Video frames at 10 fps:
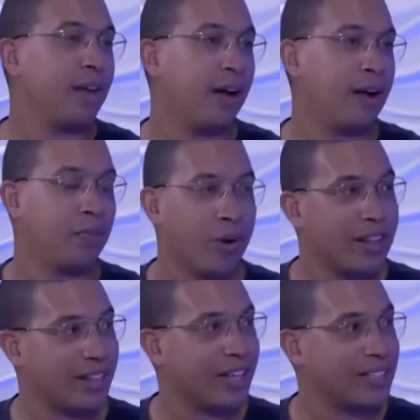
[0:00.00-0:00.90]
One of
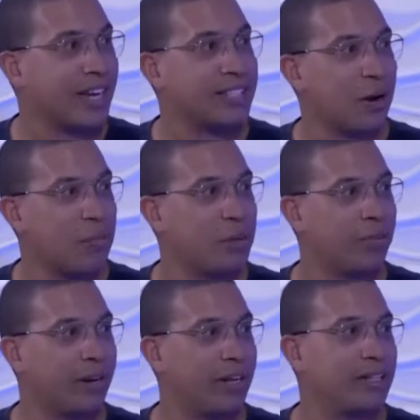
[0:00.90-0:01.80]
the things I tell
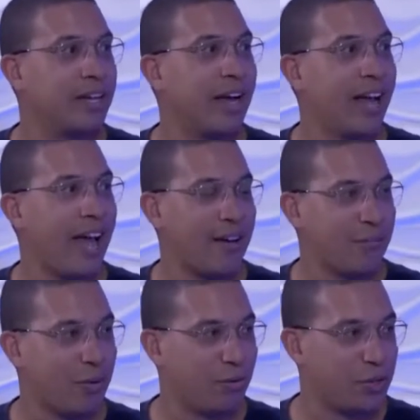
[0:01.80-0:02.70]
people is I
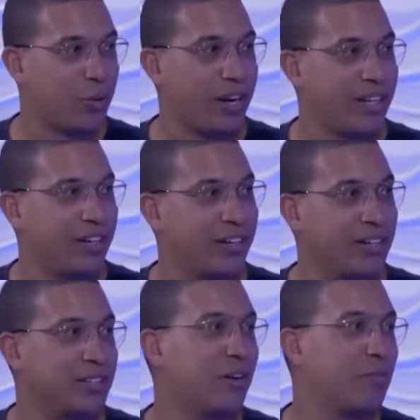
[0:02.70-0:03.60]
have over 20
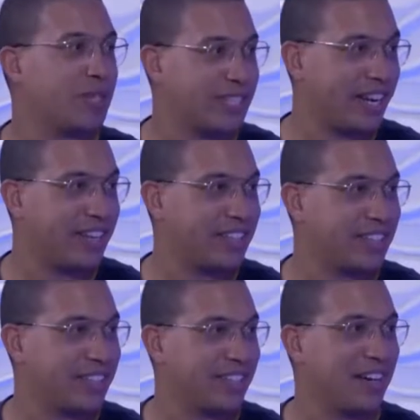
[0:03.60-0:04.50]
years of mistakes
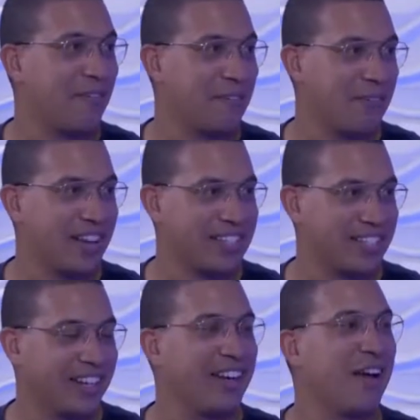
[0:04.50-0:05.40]
of
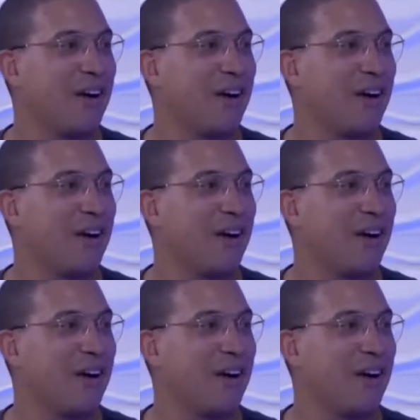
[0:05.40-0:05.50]
investing,